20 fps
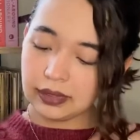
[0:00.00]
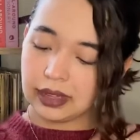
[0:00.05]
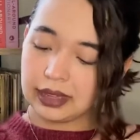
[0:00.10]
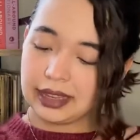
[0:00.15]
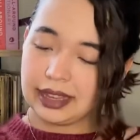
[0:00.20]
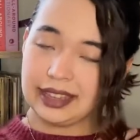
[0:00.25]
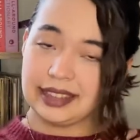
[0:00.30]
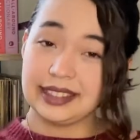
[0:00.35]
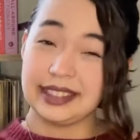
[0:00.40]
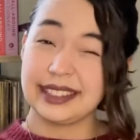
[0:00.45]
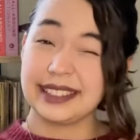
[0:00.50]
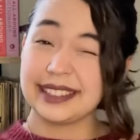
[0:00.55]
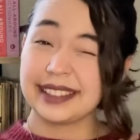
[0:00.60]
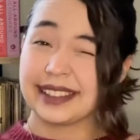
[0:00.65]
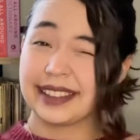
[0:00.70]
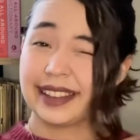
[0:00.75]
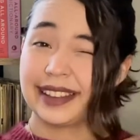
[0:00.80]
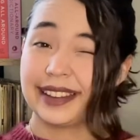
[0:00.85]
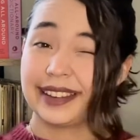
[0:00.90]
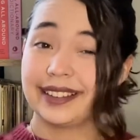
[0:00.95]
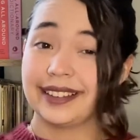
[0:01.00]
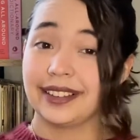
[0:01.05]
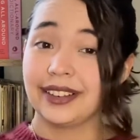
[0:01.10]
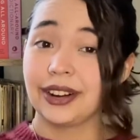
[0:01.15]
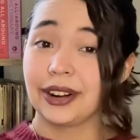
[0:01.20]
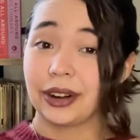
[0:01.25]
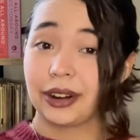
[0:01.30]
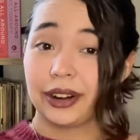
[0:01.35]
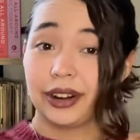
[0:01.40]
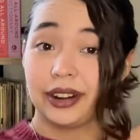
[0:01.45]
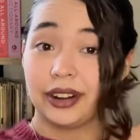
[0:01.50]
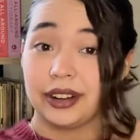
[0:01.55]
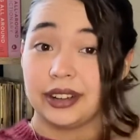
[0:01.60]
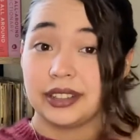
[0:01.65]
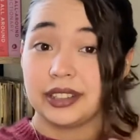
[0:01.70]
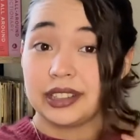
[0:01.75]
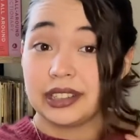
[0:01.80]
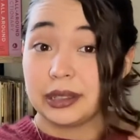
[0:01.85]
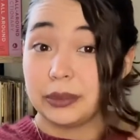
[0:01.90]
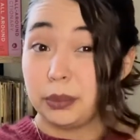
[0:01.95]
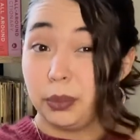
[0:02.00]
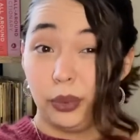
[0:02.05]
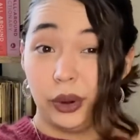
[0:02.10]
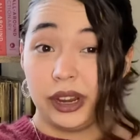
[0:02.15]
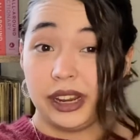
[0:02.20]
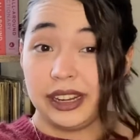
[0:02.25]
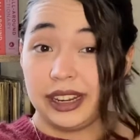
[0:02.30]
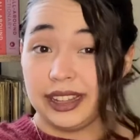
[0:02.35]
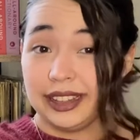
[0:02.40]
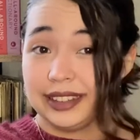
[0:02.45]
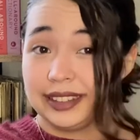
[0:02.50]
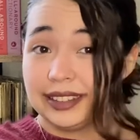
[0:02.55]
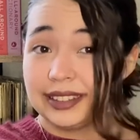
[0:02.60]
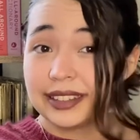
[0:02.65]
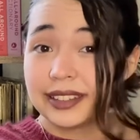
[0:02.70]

is her Sabrina